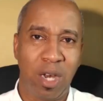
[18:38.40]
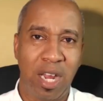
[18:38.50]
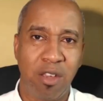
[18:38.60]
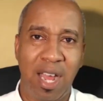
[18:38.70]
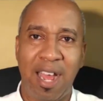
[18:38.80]
that
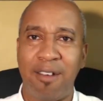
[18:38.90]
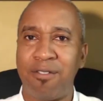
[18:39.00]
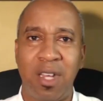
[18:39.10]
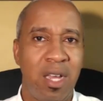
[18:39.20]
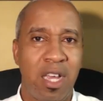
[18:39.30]
you have,
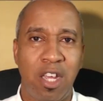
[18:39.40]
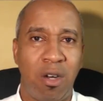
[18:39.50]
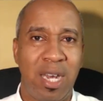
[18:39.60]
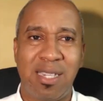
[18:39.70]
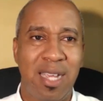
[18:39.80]
you know,
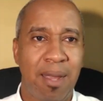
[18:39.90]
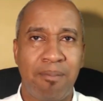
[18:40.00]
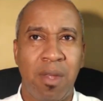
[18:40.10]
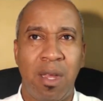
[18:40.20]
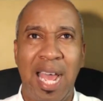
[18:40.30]
let's say
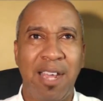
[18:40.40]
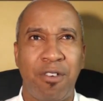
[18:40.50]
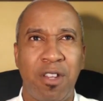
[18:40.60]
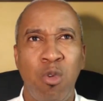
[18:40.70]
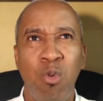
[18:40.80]
like
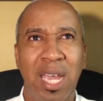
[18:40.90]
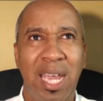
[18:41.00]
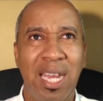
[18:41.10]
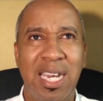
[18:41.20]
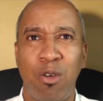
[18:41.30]
for the
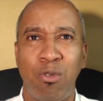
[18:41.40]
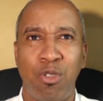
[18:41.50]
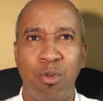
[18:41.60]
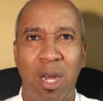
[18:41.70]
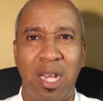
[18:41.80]
UK, they don't
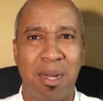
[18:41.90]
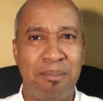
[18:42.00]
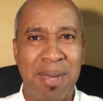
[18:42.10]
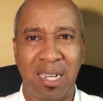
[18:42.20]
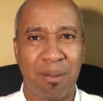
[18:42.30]
do a lot of
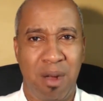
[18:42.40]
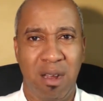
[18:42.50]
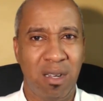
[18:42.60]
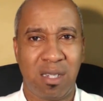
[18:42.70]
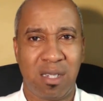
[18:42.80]
milk
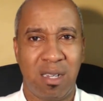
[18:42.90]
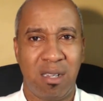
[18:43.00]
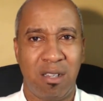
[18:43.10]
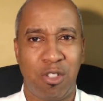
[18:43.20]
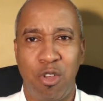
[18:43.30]
products.
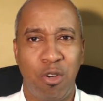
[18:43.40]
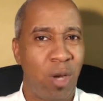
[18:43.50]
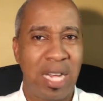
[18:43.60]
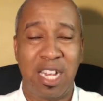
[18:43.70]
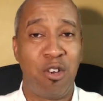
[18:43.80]
So you know
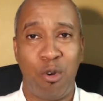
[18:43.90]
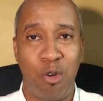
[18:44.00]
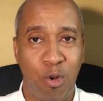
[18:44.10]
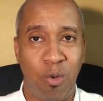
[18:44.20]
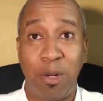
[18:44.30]
that's a
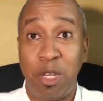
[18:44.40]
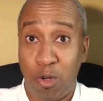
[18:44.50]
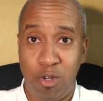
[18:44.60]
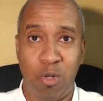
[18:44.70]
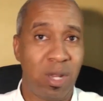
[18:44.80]
no-no, but you
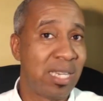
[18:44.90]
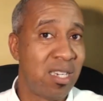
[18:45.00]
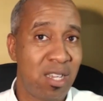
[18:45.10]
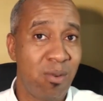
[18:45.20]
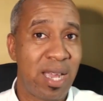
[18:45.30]
could do that
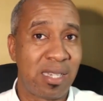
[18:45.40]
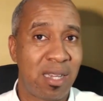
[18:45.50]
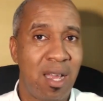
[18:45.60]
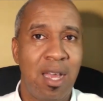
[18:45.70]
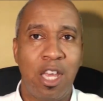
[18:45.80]
in the US.
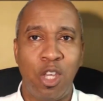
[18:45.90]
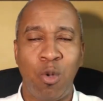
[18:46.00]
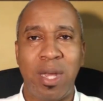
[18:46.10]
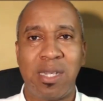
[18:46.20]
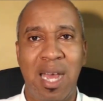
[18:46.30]

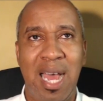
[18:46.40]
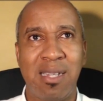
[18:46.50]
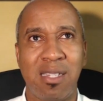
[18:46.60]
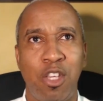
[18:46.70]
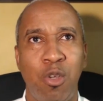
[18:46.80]
US
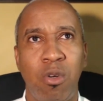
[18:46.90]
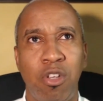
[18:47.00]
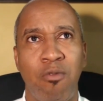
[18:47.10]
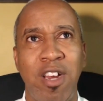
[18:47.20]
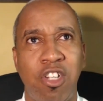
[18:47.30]
has
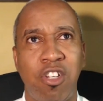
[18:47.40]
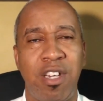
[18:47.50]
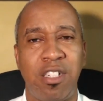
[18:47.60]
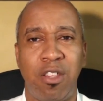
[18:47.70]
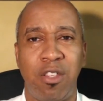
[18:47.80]
your
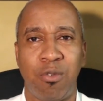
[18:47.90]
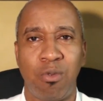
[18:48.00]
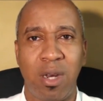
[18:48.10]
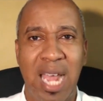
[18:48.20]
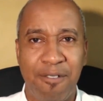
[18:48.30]
registration
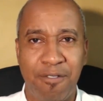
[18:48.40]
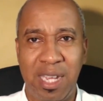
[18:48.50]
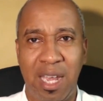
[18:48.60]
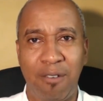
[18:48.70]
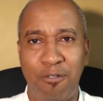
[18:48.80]
through
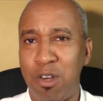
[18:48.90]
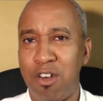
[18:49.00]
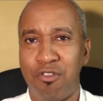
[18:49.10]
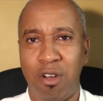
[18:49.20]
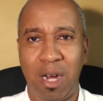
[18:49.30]
FDA, Food
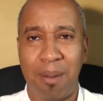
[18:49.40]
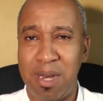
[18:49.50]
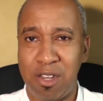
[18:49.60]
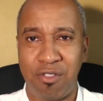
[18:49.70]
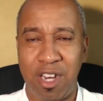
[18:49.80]
and Drug
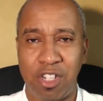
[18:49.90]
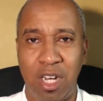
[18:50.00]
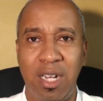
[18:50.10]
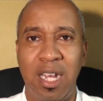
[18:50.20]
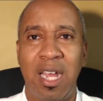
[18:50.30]

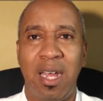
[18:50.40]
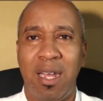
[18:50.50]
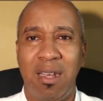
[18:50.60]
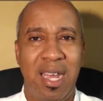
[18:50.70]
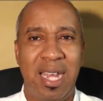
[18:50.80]
Administration.
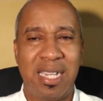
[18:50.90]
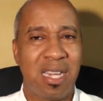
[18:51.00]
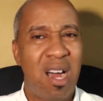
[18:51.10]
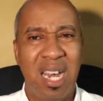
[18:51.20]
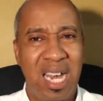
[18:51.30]
It's
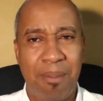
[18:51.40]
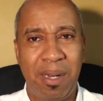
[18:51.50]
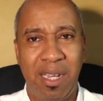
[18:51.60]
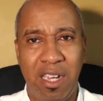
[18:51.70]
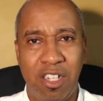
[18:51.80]
an online
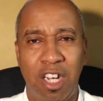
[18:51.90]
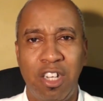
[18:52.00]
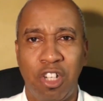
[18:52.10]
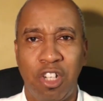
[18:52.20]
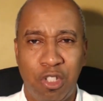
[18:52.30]
application
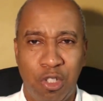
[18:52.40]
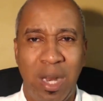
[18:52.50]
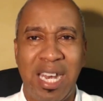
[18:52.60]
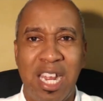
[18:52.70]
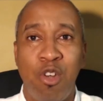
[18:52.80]
just so
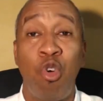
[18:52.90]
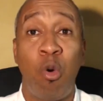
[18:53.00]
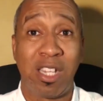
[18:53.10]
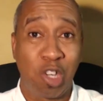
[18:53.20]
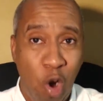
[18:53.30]
that they know
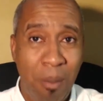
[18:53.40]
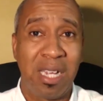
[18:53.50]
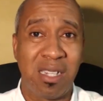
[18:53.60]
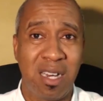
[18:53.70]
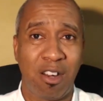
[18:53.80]
what's coming
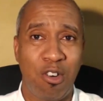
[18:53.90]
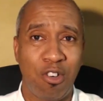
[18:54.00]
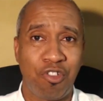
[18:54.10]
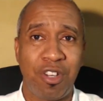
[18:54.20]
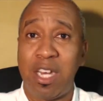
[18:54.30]
into their
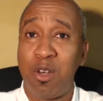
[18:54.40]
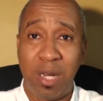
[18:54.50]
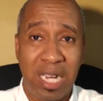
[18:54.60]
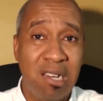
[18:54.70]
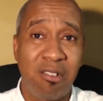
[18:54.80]
country. They know
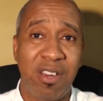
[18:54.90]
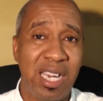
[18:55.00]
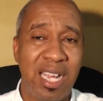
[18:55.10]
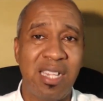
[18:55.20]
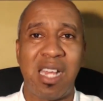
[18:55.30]
the
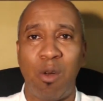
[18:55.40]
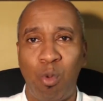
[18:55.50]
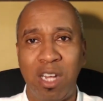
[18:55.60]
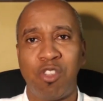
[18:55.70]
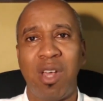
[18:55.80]
ingredients. And
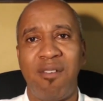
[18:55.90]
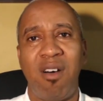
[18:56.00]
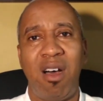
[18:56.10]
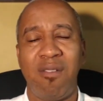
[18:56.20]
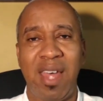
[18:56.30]
once you have
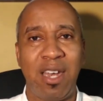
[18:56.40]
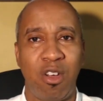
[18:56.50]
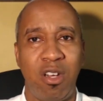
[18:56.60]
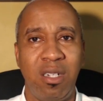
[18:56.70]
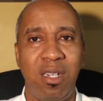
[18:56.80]
all of that
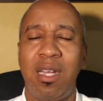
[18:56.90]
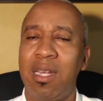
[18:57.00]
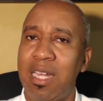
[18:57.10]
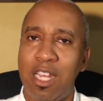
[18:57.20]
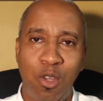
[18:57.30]
done,
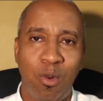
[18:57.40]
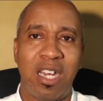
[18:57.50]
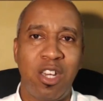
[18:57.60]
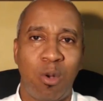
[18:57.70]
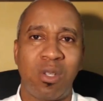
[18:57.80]
you
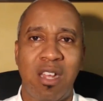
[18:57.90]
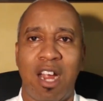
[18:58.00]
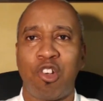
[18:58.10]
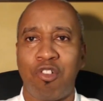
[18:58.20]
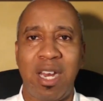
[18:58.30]
can now
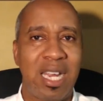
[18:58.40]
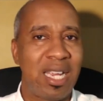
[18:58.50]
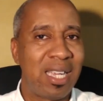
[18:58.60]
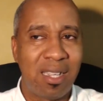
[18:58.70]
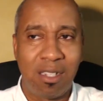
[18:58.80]
start
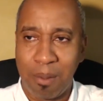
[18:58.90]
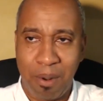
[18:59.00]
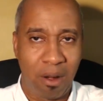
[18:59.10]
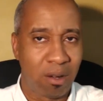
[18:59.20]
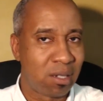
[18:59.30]
trading your
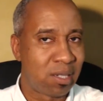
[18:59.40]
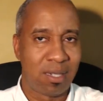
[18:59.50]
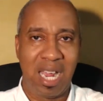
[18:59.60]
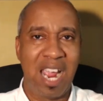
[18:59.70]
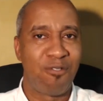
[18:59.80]
products
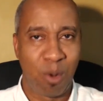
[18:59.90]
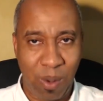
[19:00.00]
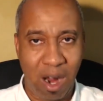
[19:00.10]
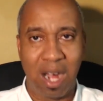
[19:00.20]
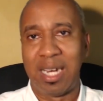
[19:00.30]

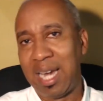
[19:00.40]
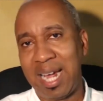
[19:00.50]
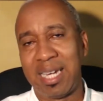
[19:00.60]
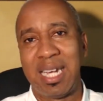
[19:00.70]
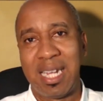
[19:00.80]
everywhere
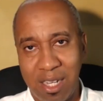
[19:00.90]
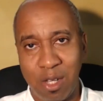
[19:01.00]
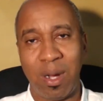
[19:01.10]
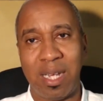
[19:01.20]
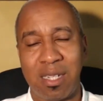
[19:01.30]
online in the
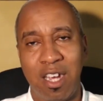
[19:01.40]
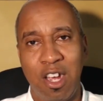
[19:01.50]
US.